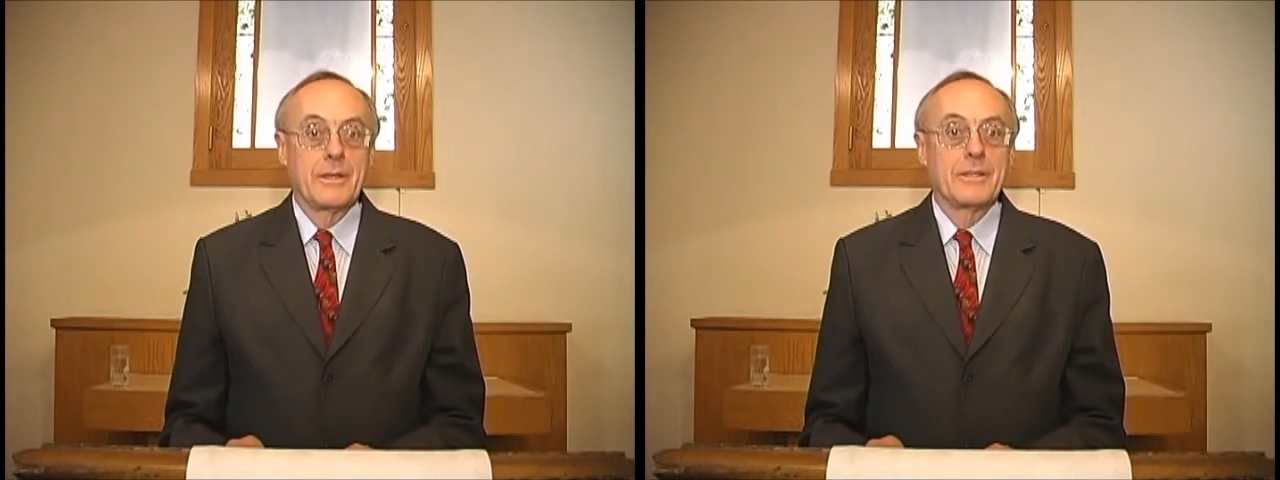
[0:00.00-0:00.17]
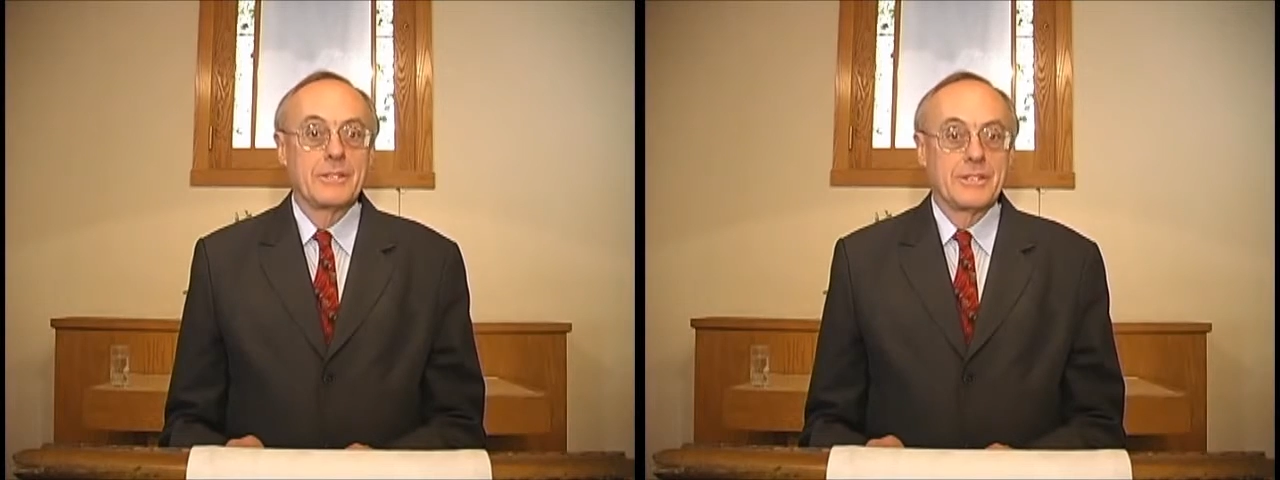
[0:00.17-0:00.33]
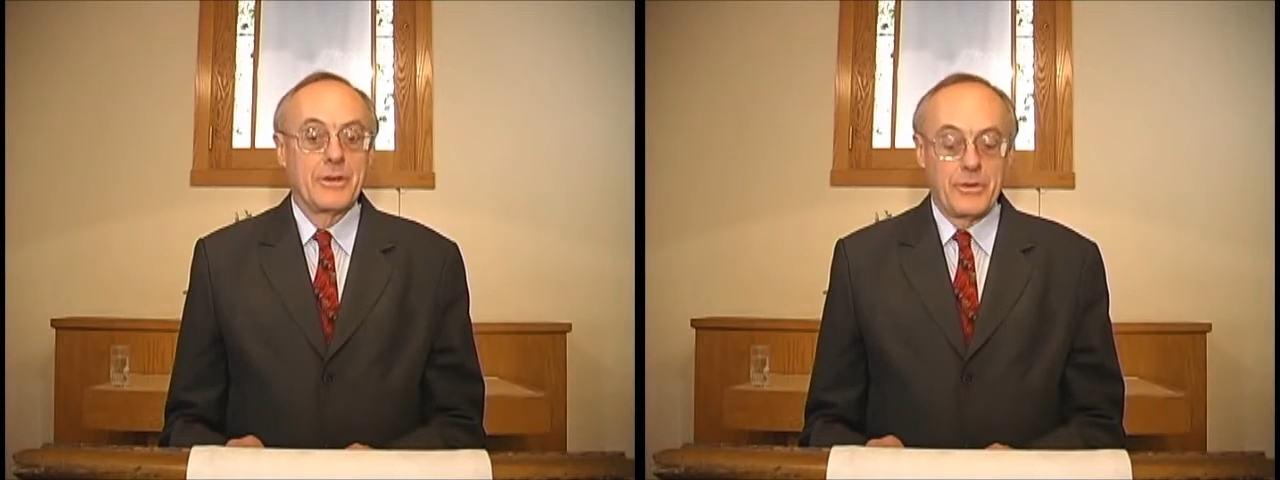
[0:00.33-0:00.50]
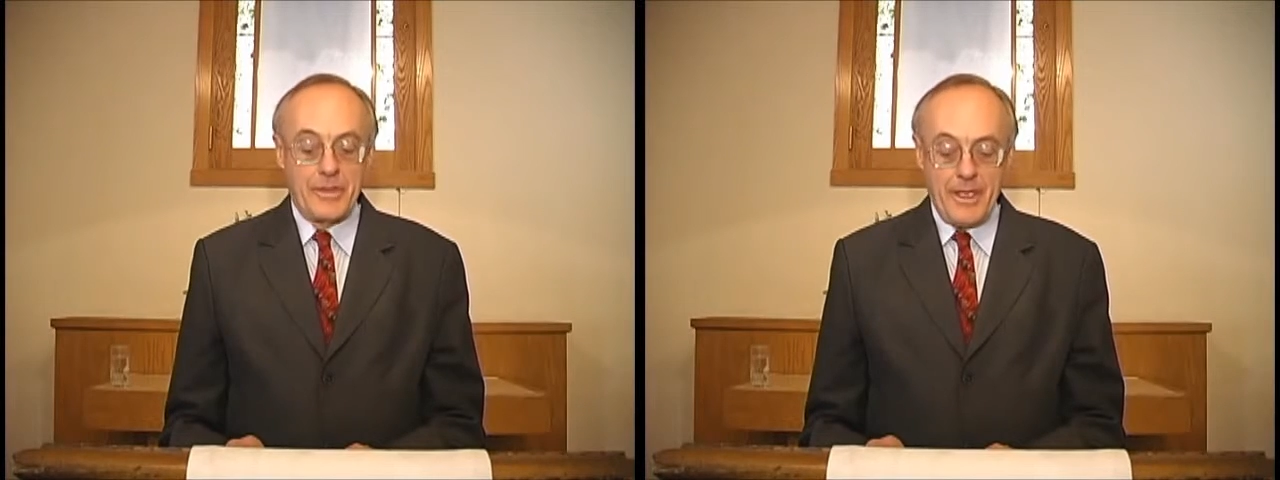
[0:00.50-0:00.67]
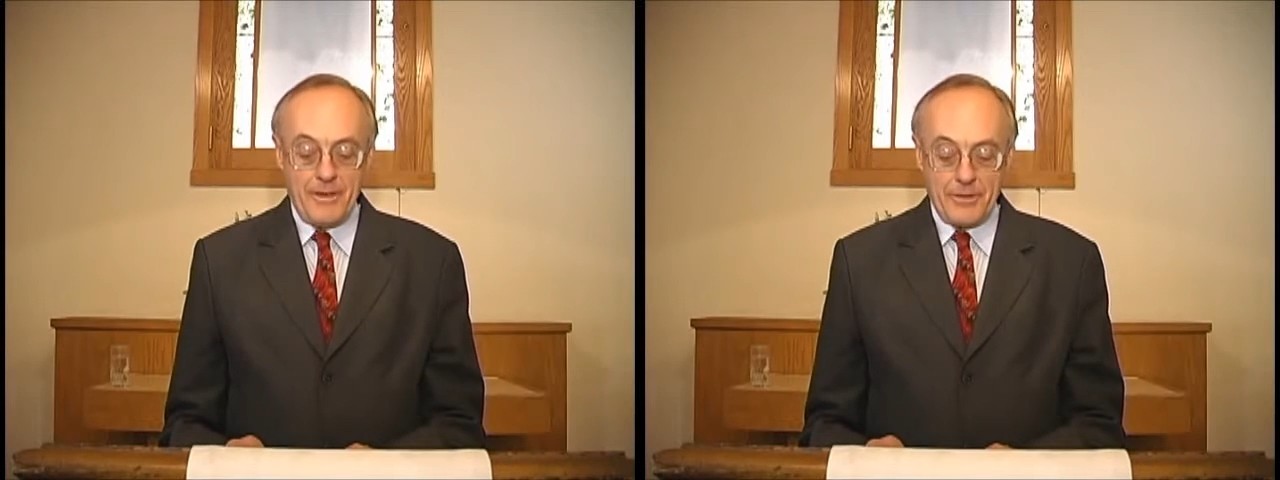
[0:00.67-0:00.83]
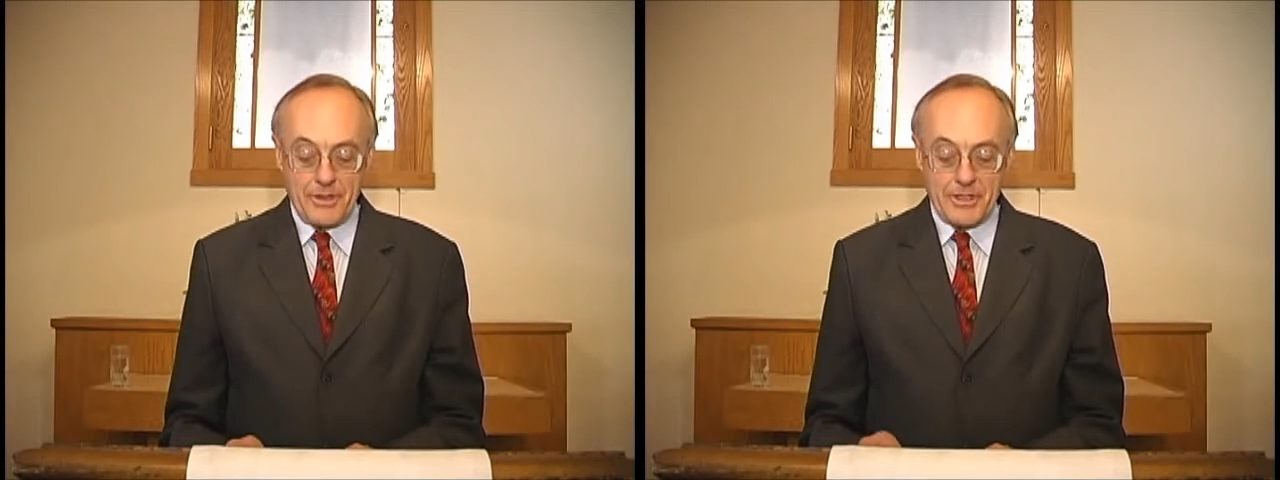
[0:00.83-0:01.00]
considered the
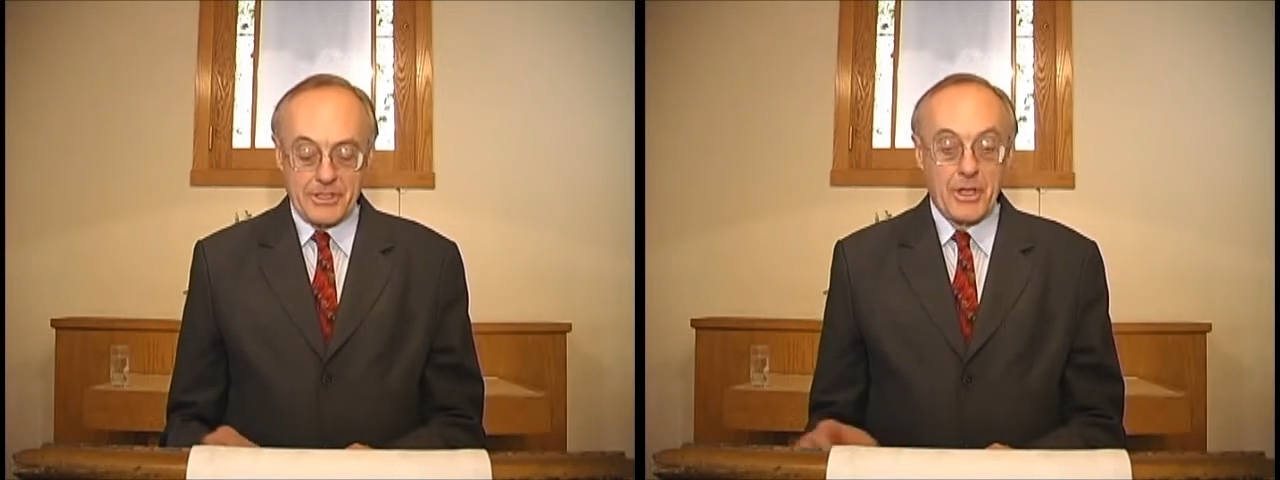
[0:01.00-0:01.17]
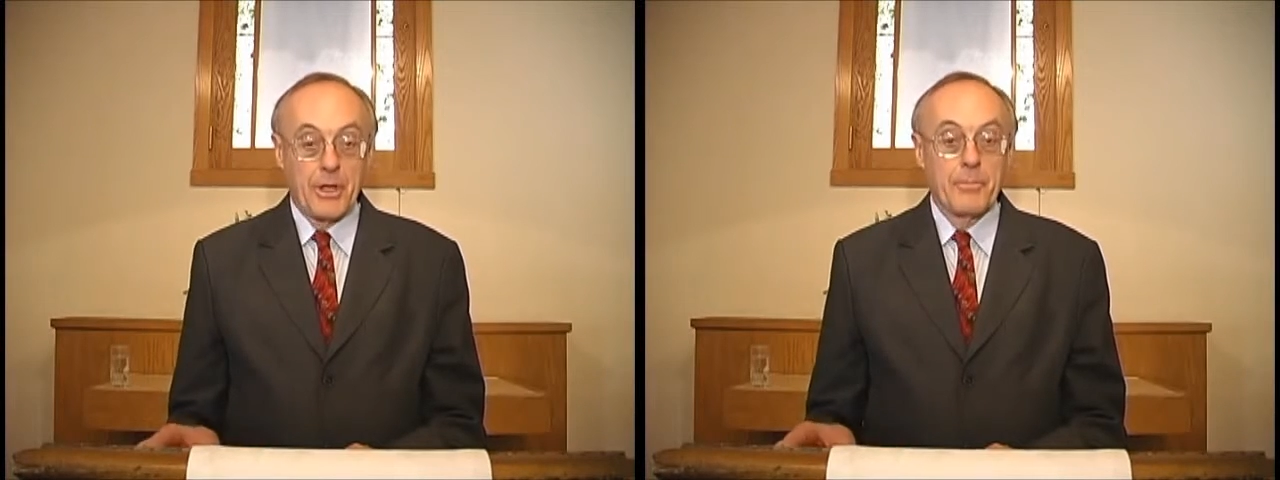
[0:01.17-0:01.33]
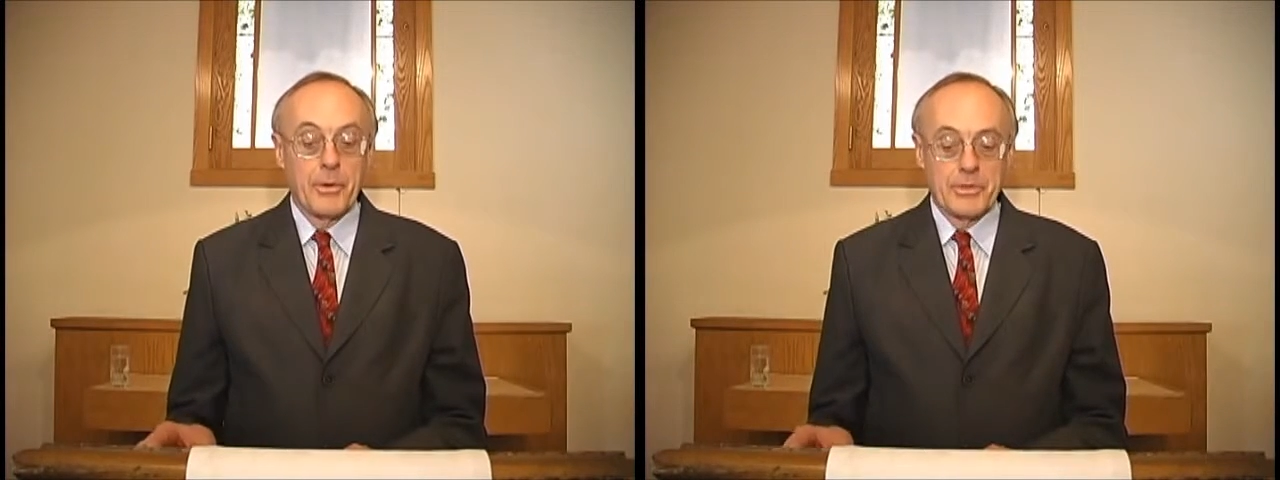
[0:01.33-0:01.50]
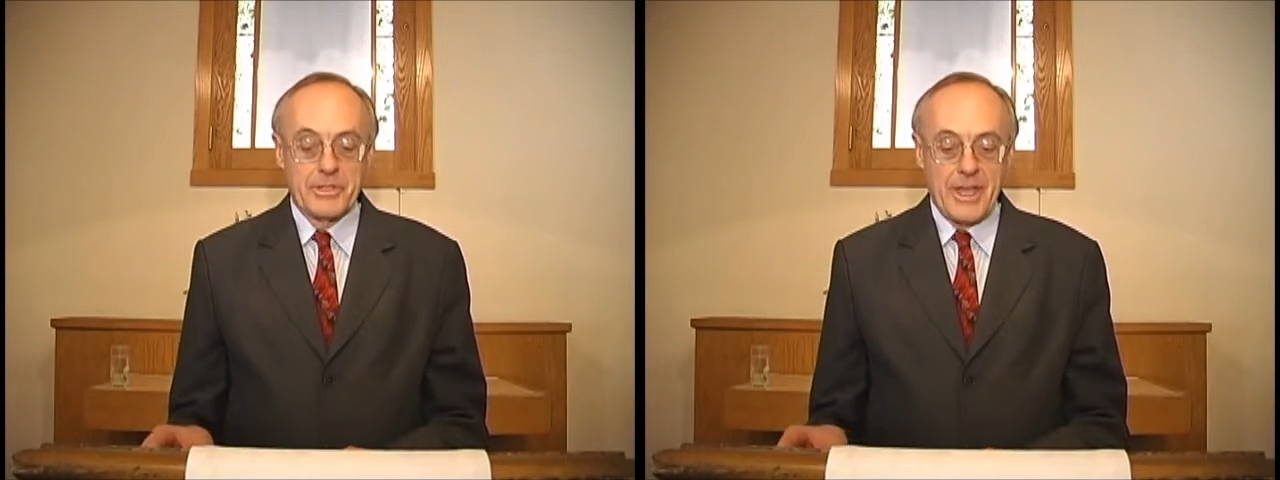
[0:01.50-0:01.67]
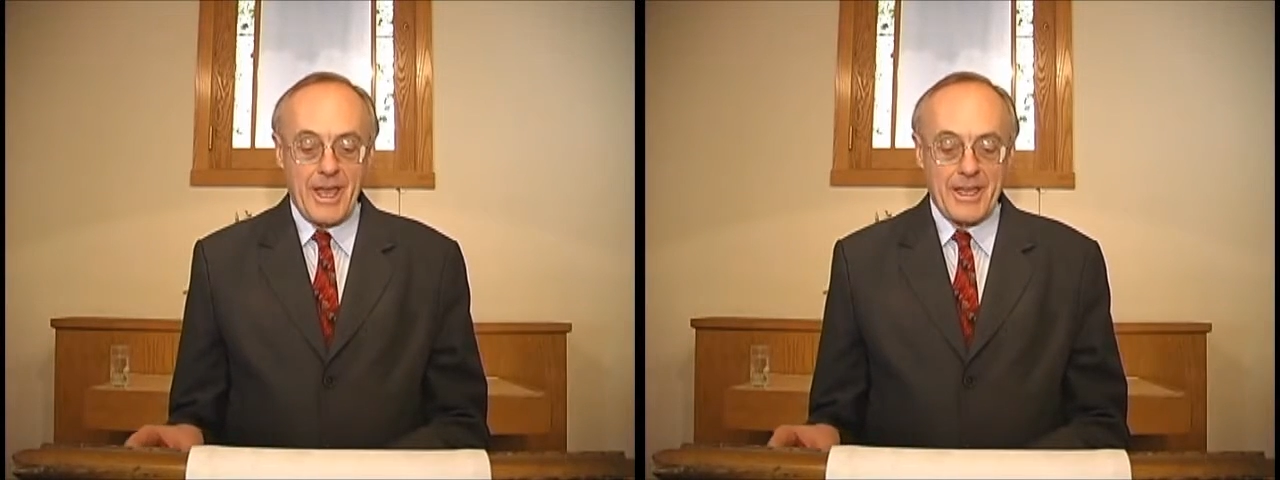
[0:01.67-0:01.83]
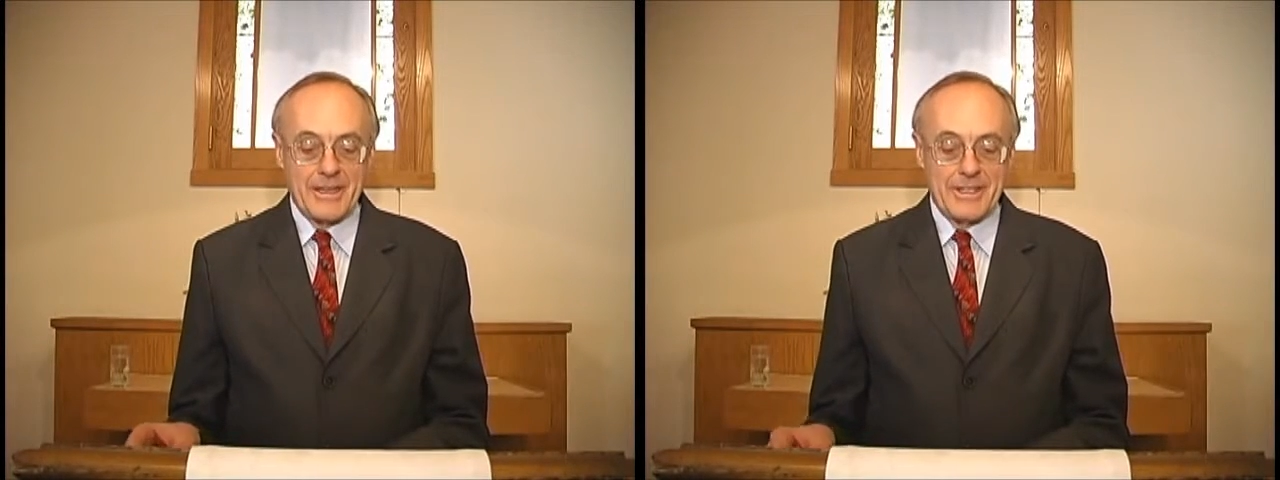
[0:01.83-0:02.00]
evidence on both
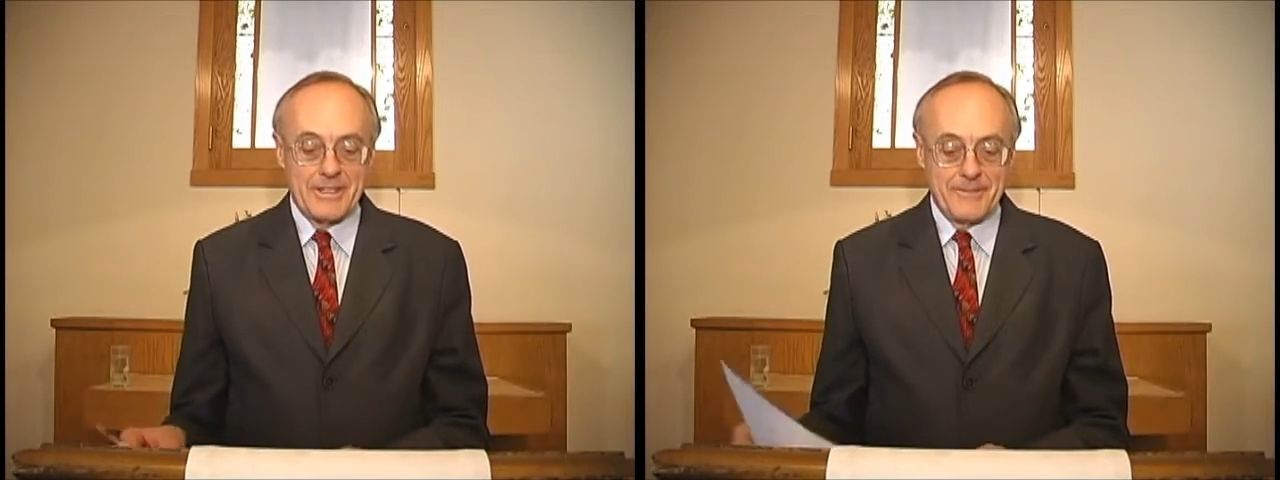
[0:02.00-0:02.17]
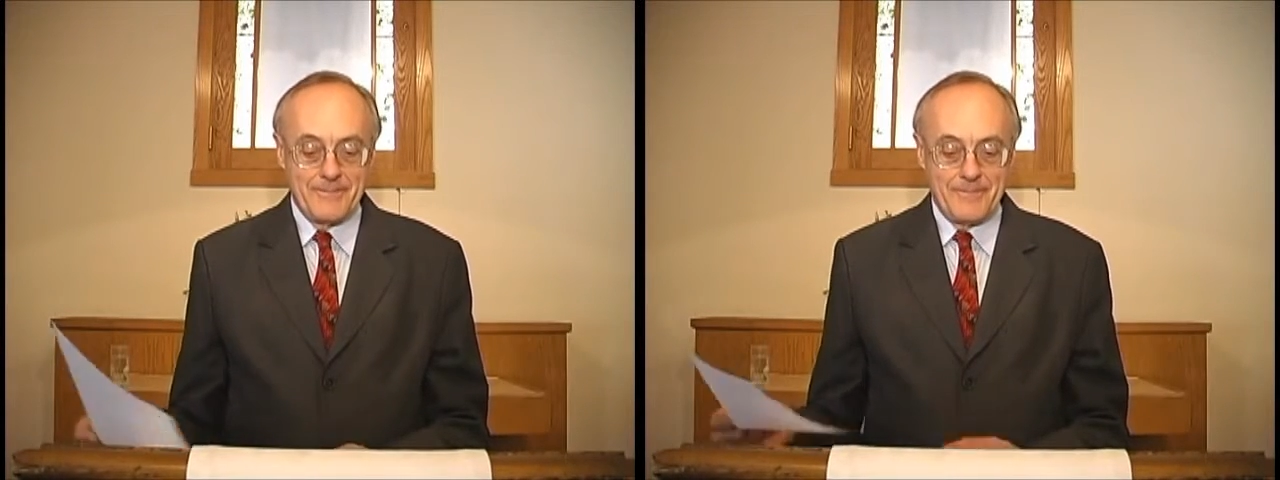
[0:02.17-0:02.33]
sides.